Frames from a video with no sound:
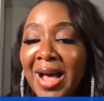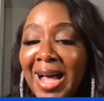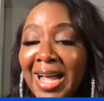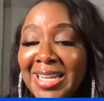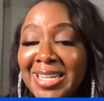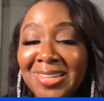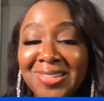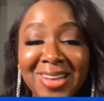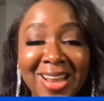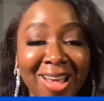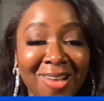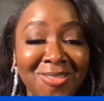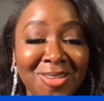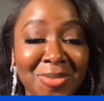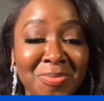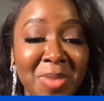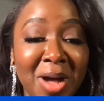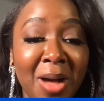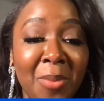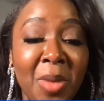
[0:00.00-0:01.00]
I do that with
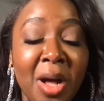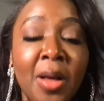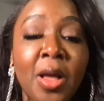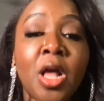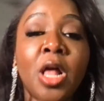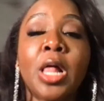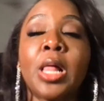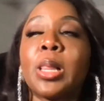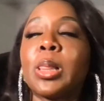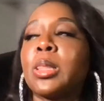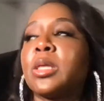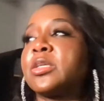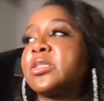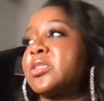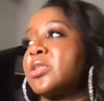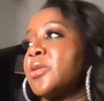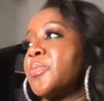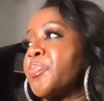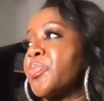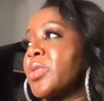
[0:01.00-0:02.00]
my mom.
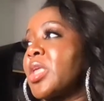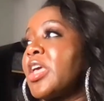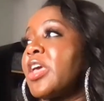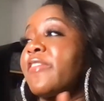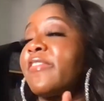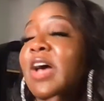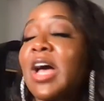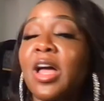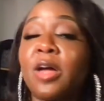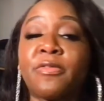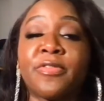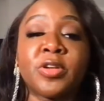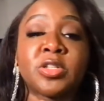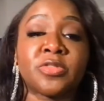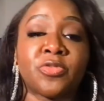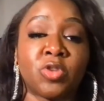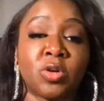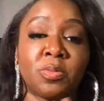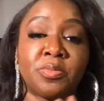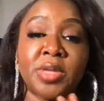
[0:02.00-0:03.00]
Listen, if I, first of
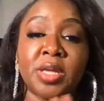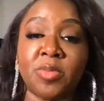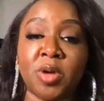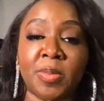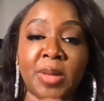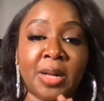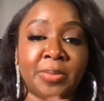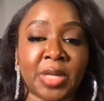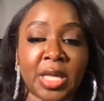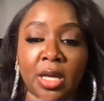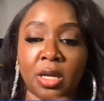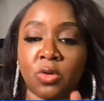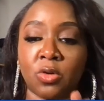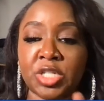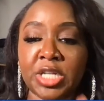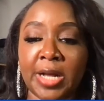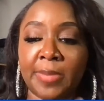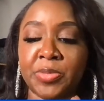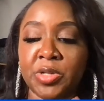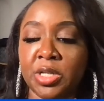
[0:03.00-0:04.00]
all, me and my mom can't go
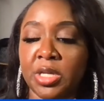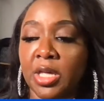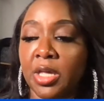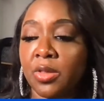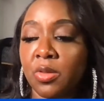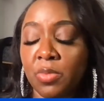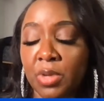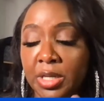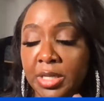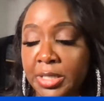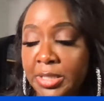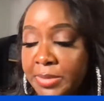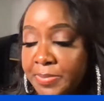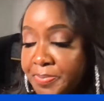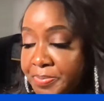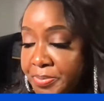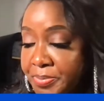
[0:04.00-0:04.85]
shopping together because